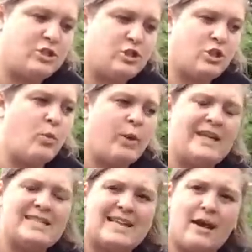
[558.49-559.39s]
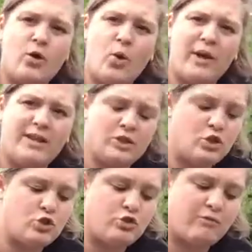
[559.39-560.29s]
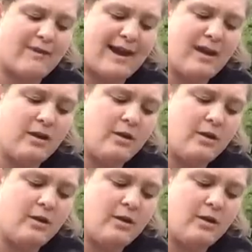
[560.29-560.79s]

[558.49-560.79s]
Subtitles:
don't want it to get caught in the string